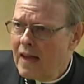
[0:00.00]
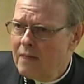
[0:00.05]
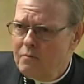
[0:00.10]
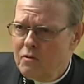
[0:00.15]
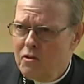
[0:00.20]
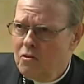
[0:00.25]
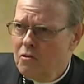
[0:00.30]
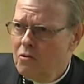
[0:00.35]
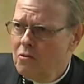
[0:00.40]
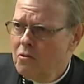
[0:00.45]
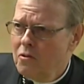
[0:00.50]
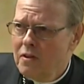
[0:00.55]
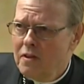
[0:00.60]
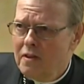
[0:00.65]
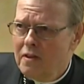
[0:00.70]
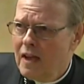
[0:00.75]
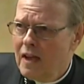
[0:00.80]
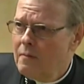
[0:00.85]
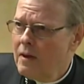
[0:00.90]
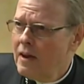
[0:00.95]

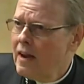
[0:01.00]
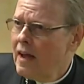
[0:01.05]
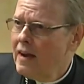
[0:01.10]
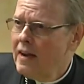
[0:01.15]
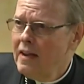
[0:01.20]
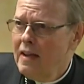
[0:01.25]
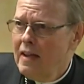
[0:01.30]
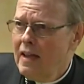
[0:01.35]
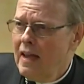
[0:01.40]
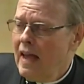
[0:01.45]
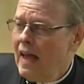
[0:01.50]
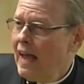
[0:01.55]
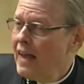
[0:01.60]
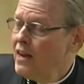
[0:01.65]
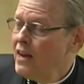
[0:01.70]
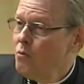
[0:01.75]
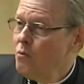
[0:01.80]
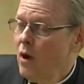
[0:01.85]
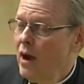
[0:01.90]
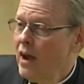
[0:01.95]
Absolutely. I mean, any
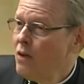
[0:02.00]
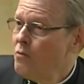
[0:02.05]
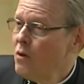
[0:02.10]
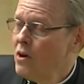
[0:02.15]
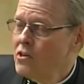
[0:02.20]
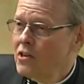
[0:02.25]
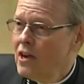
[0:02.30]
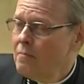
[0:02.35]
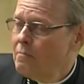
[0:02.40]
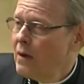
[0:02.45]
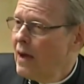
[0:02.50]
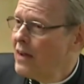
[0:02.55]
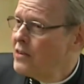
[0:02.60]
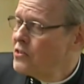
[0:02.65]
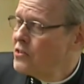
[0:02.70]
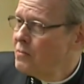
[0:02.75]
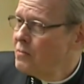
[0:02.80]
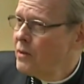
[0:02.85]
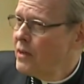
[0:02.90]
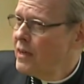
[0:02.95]
any way in which I
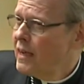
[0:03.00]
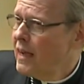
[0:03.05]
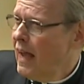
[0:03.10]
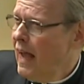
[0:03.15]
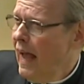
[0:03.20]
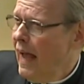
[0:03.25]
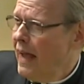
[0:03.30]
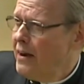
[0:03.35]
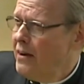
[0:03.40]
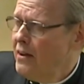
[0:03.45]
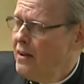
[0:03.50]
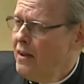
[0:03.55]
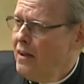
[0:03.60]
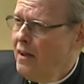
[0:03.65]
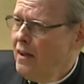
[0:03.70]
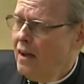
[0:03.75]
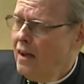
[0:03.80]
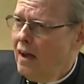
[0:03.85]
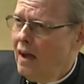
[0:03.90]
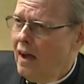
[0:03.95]
possibly can,
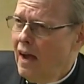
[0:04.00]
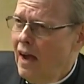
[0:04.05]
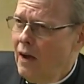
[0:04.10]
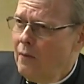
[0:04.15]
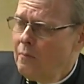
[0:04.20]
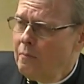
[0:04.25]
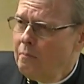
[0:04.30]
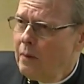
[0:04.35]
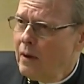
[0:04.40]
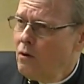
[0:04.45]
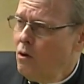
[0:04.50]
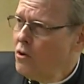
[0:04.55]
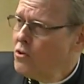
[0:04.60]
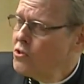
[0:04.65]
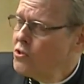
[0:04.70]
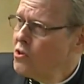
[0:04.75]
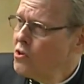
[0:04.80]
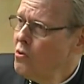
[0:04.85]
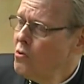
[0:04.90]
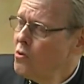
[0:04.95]
uh, but
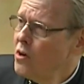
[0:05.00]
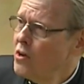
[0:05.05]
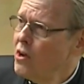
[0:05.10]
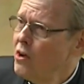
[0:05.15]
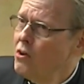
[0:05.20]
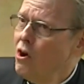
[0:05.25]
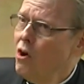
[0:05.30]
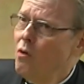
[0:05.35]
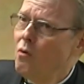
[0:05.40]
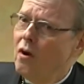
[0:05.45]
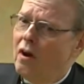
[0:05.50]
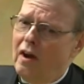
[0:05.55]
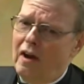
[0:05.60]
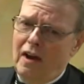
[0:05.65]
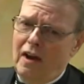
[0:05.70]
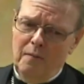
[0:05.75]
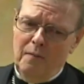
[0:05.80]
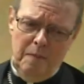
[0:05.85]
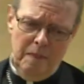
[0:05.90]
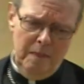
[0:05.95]
also, you know,
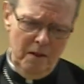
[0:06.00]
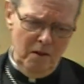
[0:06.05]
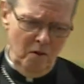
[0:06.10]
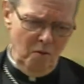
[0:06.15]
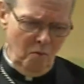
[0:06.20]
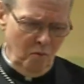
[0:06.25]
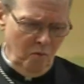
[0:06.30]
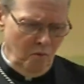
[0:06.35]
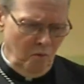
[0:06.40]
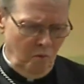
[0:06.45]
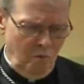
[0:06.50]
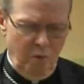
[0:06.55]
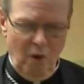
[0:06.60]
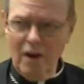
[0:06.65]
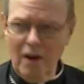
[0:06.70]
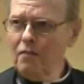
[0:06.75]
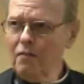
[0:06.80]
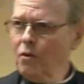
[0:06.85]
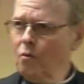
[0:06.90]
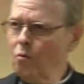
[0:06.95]
uh,
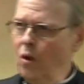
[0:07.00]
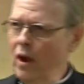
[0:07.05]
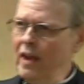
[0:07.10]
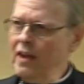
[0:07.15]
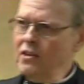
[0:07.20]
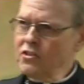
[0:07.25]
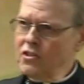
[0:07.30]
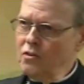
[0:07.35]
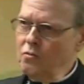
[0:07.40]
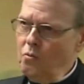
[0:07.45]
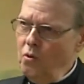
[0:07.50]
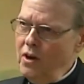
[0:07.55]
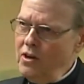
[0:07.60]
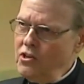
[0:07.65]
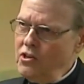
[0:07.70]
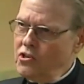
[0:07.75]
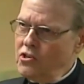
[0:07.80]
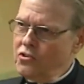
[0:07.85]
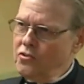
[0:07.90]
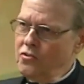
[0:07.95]
one of the ways in
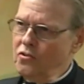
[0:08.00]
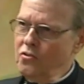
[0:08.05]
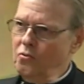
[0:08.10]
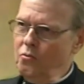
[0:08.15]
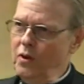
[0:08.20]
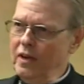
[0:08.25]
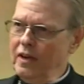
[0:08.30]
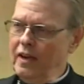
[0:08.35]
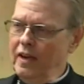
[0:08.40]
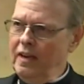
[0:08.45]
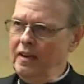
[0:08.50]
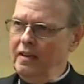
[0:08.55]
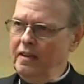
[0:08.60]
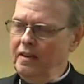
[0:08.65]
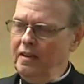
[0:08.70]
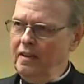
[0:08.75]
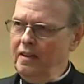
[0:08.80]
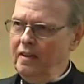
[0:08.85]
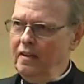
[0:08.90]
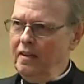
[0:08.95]
which we
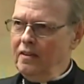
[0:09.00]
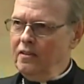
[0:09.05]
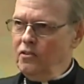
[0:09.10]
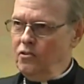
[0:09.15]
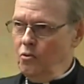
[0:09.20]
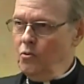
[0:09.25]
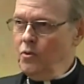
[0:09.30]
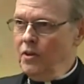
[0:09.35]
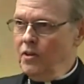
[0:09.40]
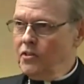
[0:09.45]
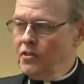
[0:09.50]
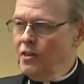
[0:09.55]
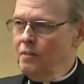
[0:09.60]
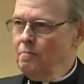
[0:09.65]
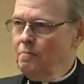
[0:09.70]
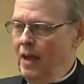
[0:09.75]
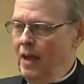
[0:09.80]
can do this in